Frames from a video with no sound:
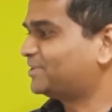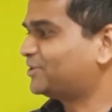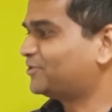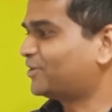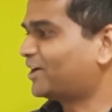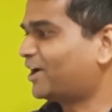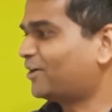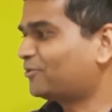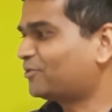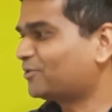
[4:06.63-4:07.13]
you
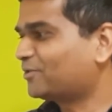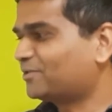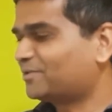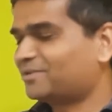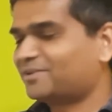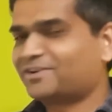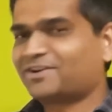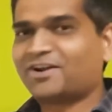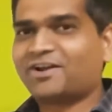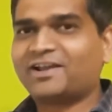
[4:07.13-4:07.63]
have to
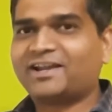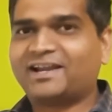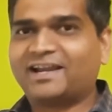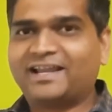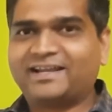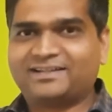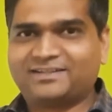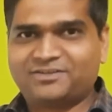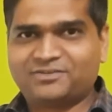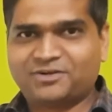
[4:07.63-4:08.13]
draw a line,